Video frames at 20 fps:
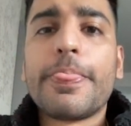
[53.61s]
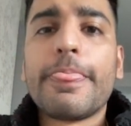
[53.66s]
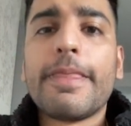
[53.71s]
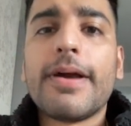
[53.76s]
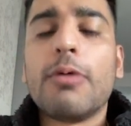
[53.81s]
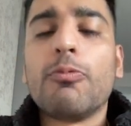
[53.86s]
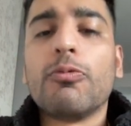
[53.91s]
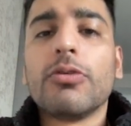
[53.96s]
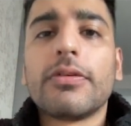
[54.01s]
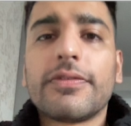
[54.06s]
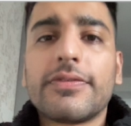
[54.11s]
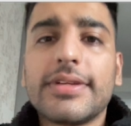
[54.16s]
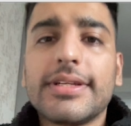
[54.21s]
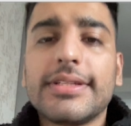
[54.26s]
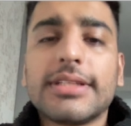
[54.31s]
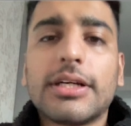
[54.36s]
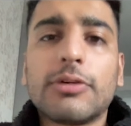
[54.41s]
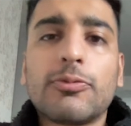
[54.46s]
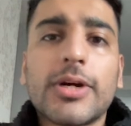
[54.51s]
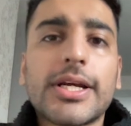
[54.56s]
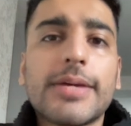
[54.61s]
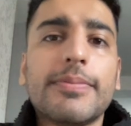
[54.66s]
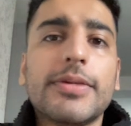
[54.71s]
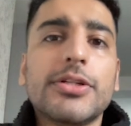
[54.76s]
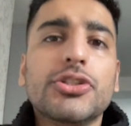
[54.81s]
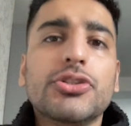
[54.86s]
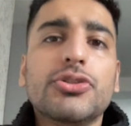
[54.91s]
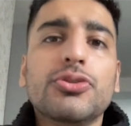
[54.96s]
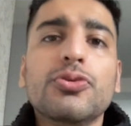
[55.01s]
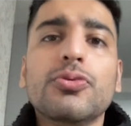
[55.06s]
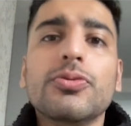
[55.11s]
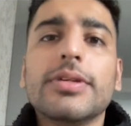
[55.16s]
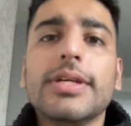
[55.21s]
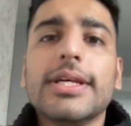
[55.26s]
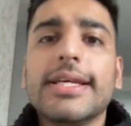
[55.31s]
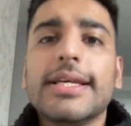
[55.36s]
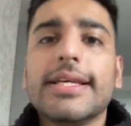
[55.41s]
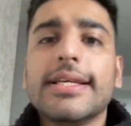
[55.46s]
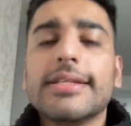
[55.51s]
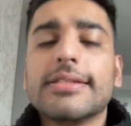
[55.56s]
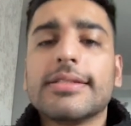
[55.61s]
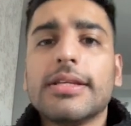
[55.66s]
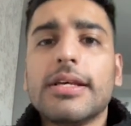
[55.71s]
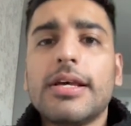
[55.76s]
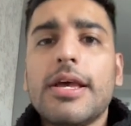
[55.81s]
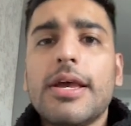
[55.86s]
And one of the things I recommend you do is